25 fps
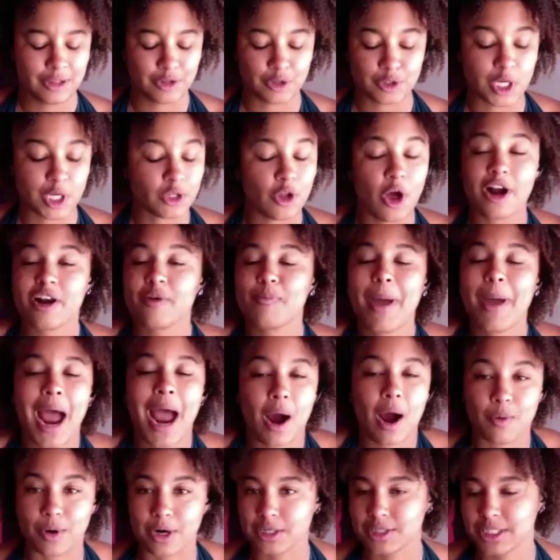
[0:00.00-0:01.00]
there's a lot of
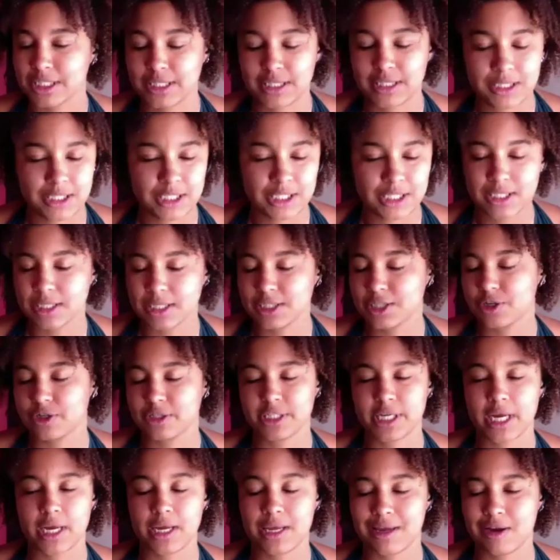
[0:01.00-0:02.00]
power, just as you're
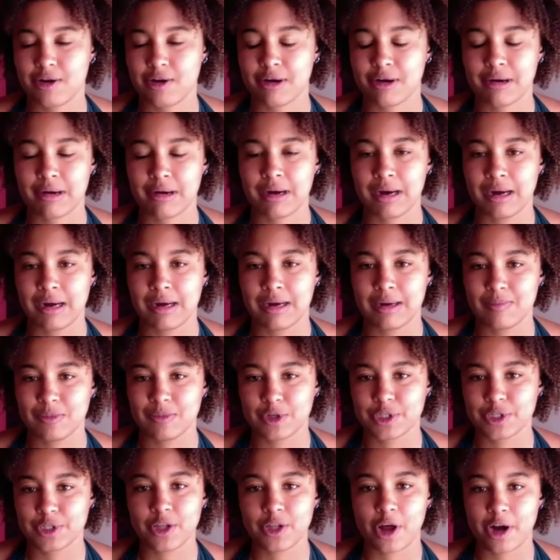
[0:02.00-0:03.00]
saying here.
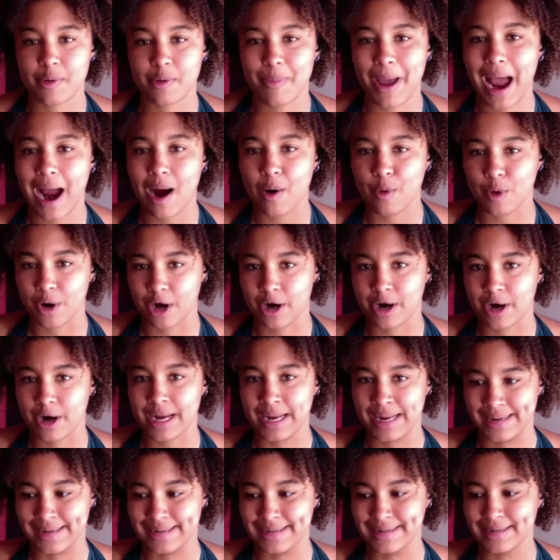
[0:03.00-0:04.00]
There's a lot of power
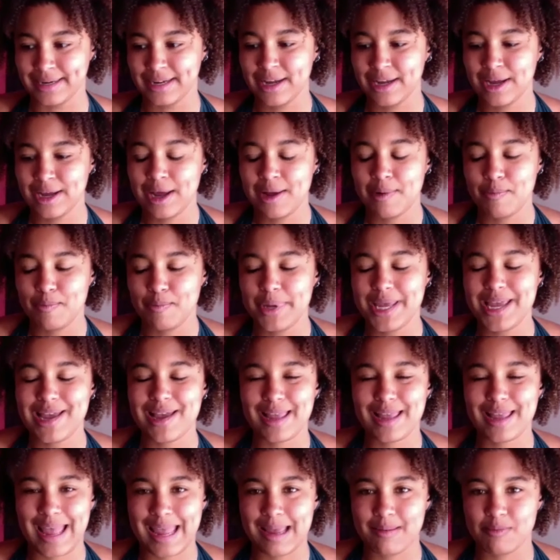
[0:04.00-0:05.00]
in
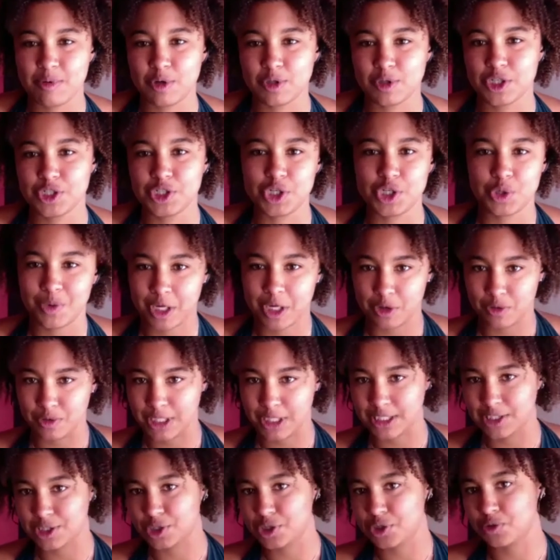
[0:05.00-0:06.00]
being able to do what you
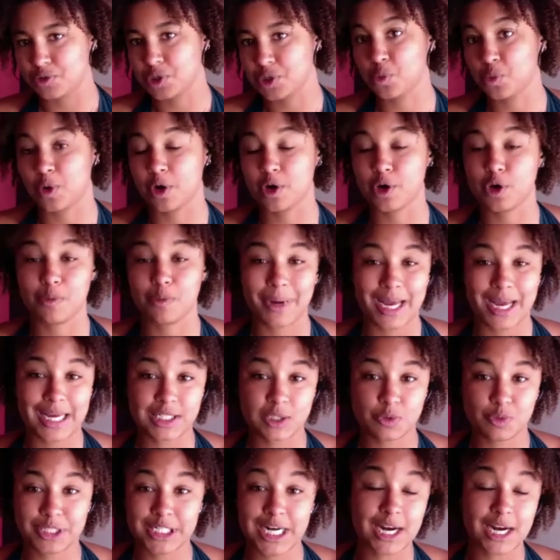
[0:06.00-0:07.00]
need to do to work your
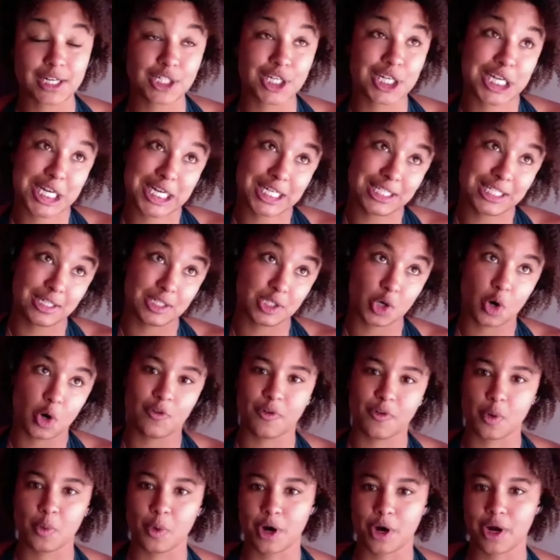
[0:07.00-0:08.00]
best, which actually isn't
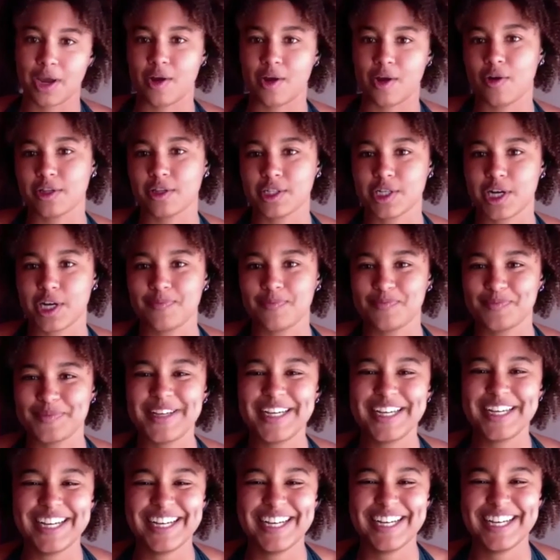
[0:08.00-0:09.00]
overworking all the
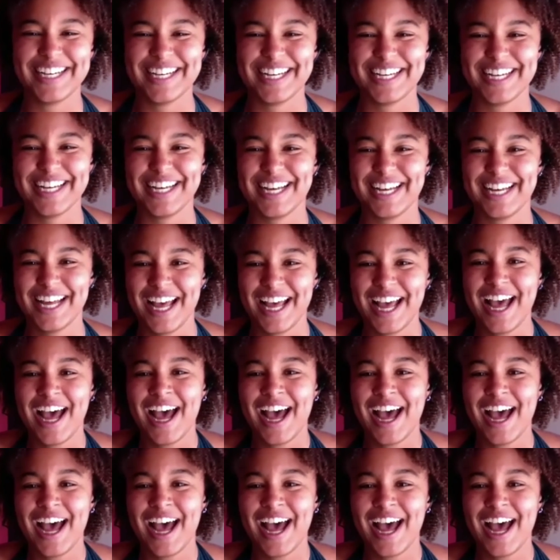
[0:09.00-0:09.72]
time.